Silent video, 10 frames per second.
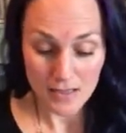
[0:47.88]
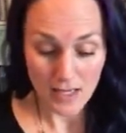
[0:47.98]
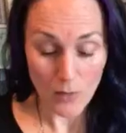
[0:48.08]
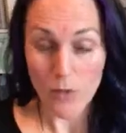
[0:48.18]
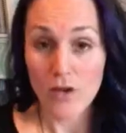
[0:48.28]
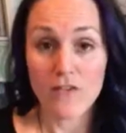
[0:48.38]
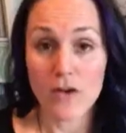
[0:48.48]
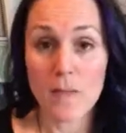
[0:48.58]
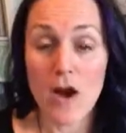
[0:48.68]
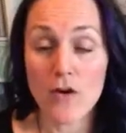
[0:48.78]
work
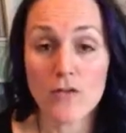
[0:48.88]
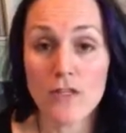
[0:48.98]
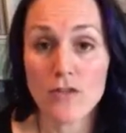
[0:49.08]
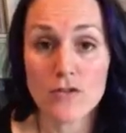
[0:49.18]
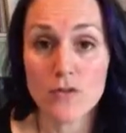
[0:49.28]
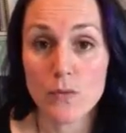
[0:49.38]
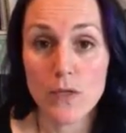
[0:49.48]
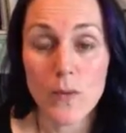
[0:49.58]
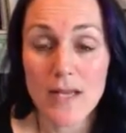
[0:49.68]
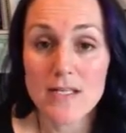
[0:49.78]
very powerfully. There's
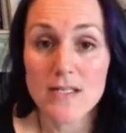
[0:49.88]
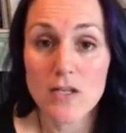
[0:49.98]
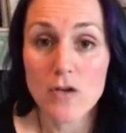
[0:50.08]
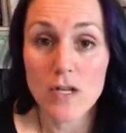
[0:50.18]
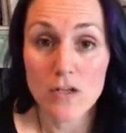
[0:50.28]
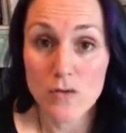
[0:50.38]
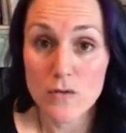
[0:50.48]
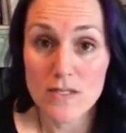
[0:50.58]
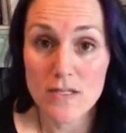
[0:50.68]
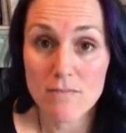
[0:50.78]
3 ways that you can
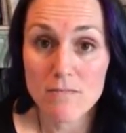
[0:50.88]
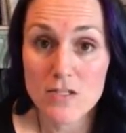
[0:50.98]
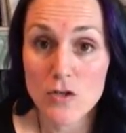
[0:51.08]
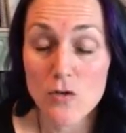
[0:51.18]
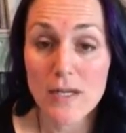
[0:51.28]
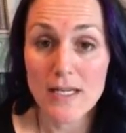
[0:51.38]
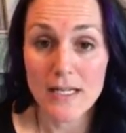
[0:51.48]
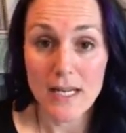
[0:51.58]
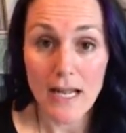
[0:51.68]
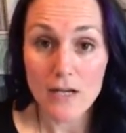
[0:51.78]
use them. So you can
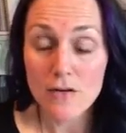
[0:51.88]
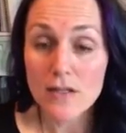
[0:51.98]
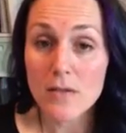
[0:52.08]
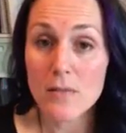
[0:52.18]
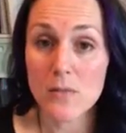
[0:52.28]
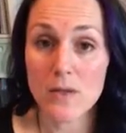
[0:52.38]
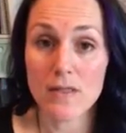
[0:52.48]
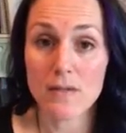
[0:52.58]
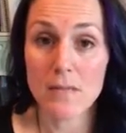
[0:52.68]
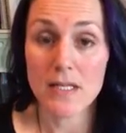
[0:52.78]
inhale them and
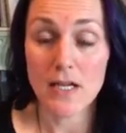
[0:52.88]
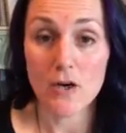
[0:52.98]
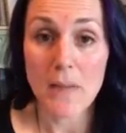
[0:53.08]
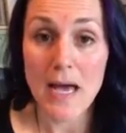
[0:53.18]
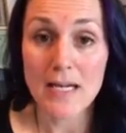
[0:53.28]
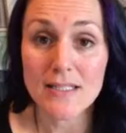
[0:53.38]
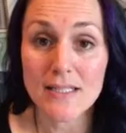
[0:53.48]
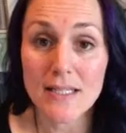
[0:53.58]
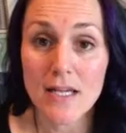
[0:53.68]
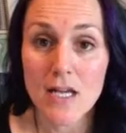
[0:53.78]
breathe them in
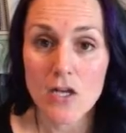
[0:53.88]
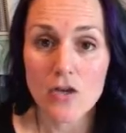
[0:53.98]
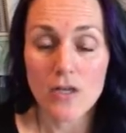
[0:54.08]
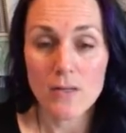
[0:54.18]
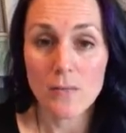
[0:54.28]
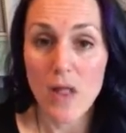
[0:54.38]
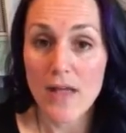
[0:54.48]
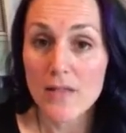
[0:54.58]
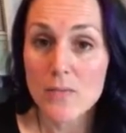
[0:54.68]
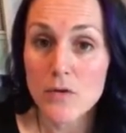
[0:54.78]
aromatically. You can
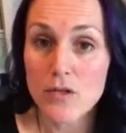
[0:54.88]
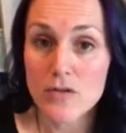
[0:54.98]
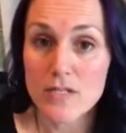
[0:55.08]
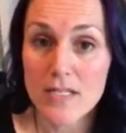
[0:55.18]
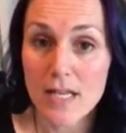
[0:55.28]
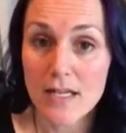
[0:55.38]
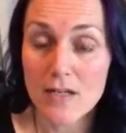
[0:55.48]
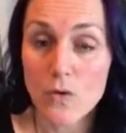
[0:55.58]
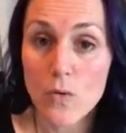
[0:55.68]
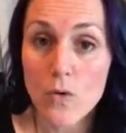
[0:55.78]
apply them on your
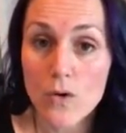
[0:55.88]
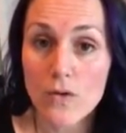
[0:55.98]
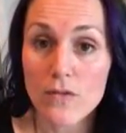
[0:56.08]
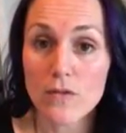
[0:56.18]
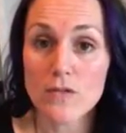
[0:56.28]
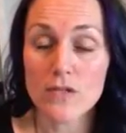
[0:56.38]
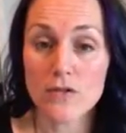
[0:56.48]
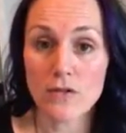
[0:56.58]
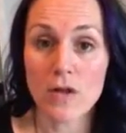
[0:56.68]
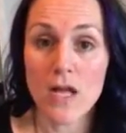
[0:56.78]
skin, or those that
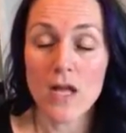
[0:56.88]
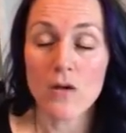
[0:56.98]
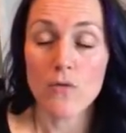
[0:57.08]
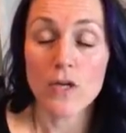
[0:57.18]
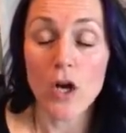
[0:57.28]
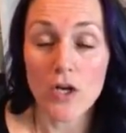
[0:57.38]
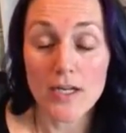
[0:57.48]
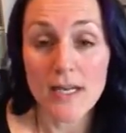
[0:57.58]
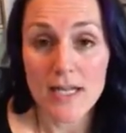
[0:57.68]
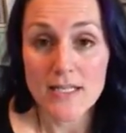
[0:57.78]
are
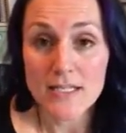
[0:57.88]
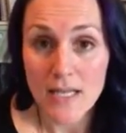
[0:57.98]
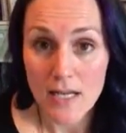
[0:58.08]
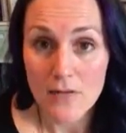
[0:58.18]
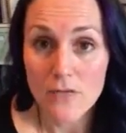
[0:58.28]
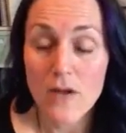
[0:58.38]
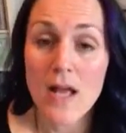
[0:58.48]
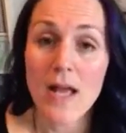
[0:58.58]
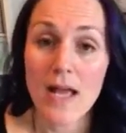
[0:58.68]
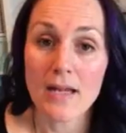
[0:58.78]
regarded as safe
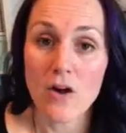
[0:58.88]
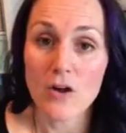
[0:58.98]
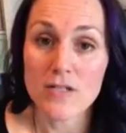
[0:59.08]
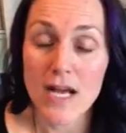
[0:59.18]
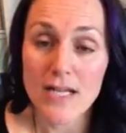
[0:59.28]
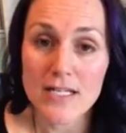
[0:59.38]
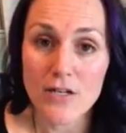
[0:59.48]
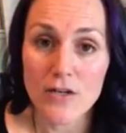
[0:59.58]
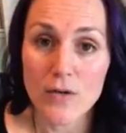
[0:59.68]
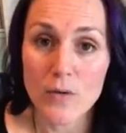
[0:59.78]
and are
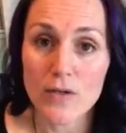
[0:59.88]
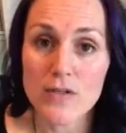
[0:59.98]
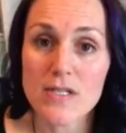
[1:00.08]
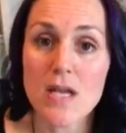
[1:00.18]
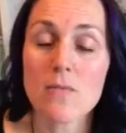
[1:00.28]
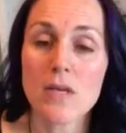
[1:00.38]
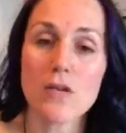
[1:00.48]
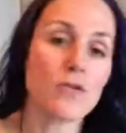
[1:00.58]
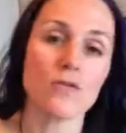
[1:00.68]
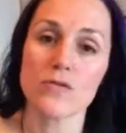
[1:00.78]
dietary oils can be
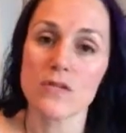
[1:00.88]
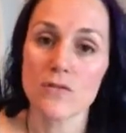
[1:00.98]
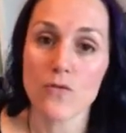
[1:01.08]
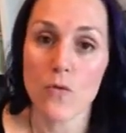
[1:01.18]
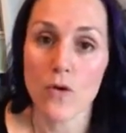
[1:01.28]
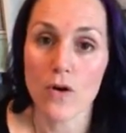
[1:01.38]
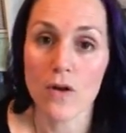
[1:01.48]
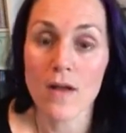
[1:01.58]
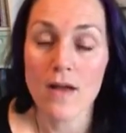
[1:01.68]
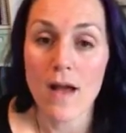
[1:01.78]
used for